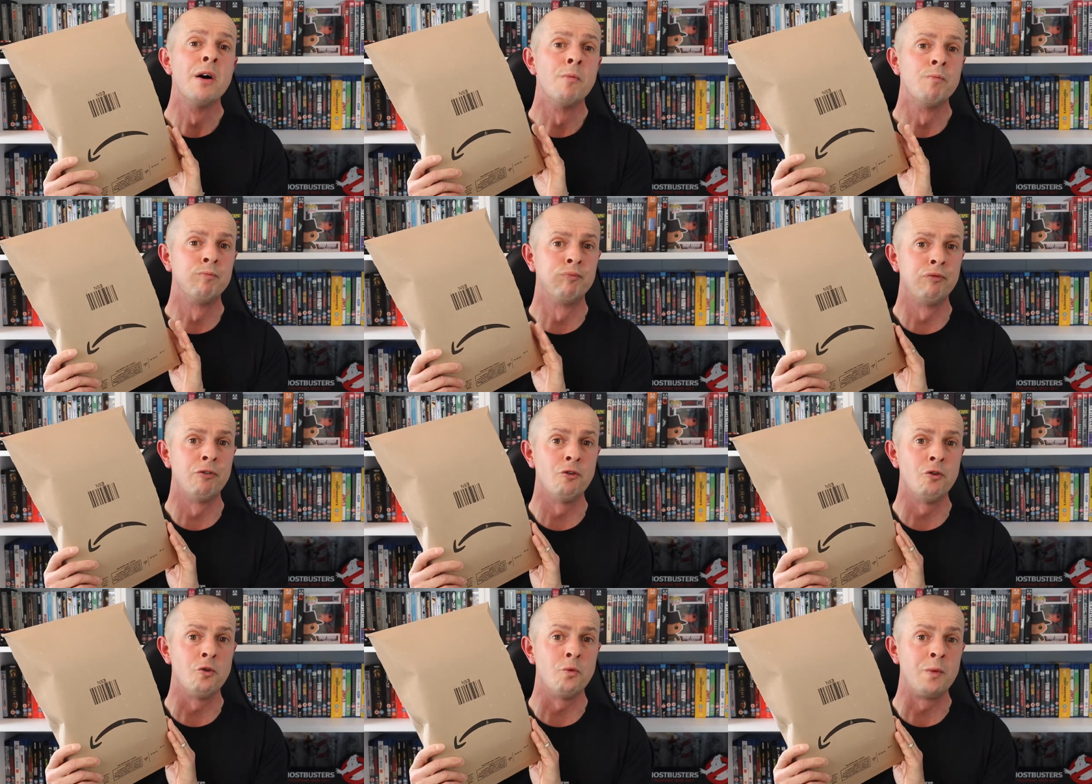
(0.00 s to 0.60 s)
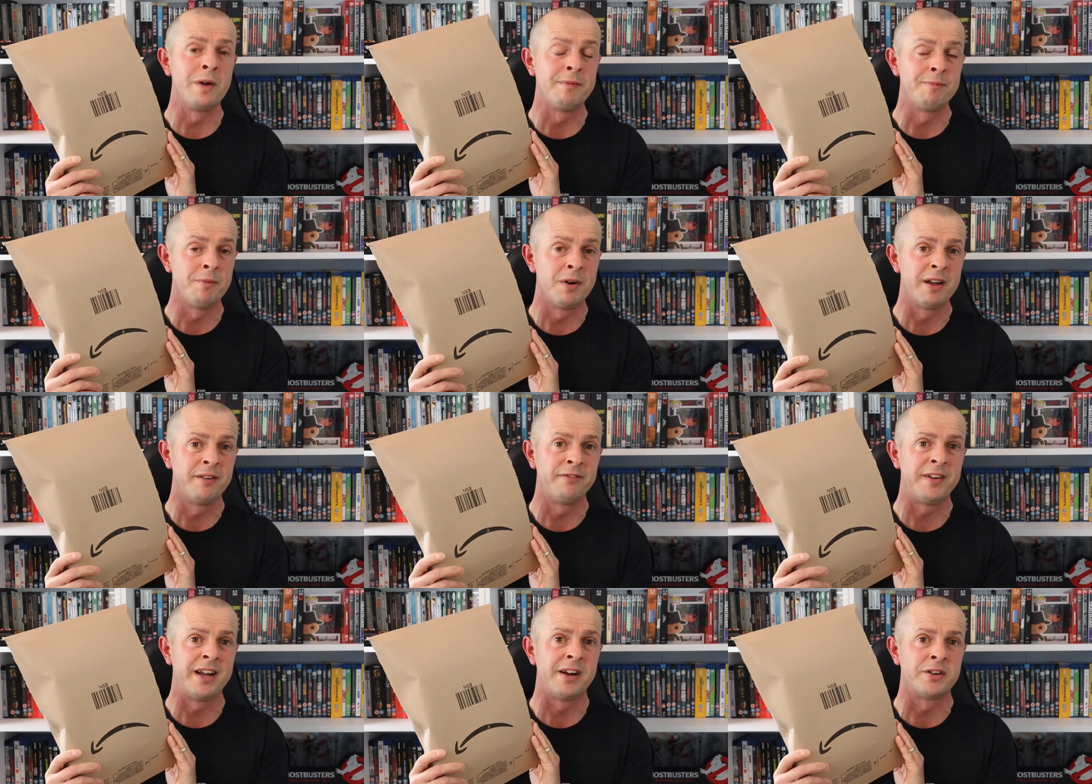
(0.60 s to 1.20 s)
brought with
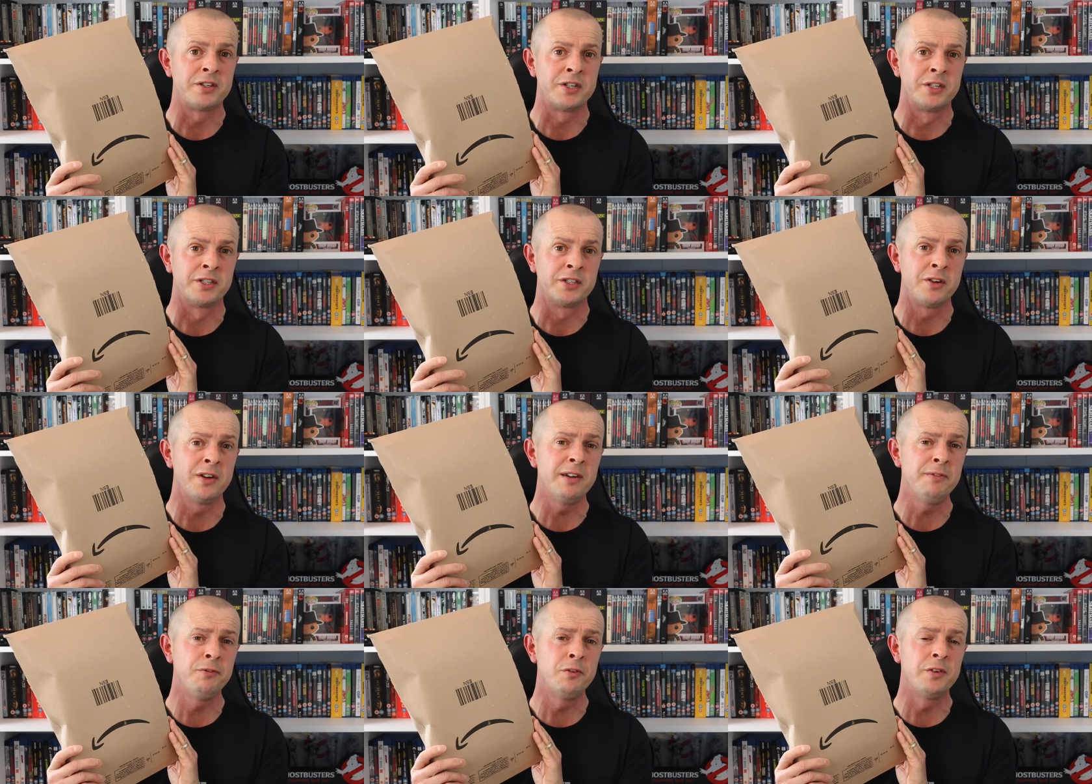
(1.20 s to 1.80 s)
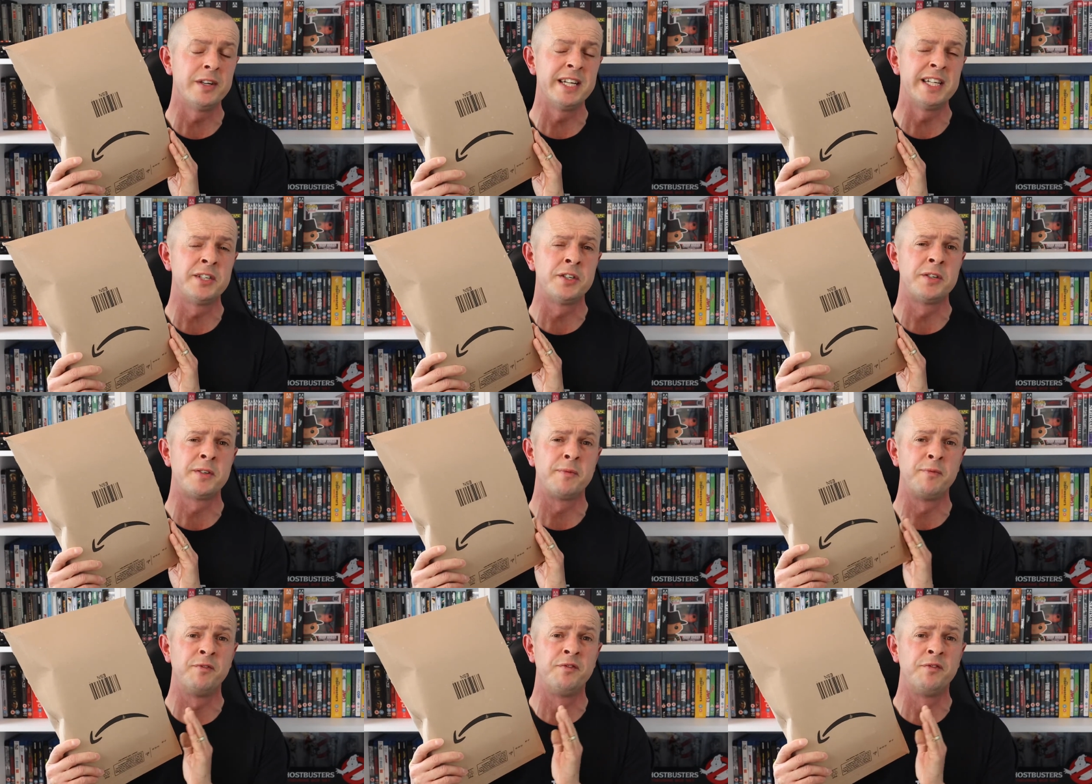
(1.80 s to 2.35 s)
my voucher. So I thought this